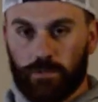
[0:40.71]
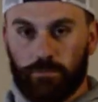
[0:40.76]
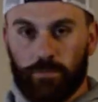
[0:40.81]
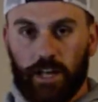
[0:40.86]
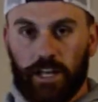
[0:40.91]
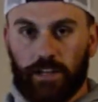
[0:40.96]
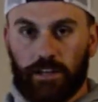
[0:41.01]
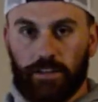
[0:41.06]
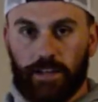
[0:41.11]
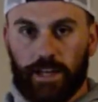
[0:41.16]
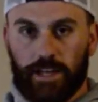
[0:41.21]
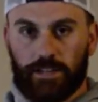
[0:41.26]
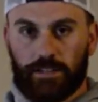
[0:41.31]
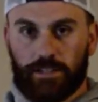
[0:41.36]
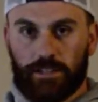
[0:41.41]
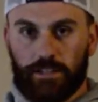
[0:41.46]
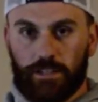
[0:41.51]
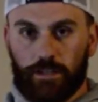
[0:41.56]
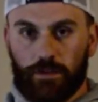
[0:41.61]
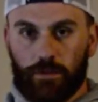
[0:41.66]
pain in the ass
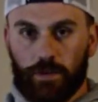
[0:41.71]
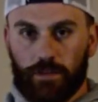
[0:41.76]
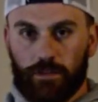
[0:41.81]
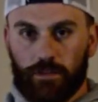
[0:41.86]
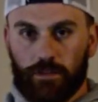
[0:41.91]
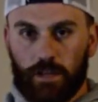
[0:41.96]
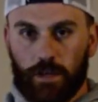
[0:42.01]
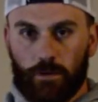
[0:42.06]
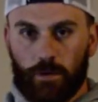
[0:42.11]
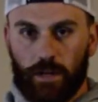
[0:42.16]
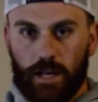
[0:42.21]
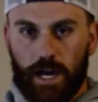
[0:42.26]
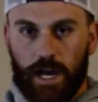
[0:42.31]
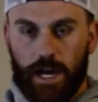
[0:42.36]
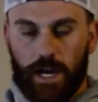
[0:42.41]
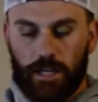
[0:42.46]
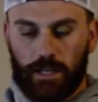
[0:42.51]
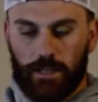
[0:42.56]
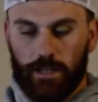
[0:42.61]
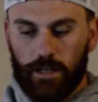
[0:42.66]
to deal with. They were not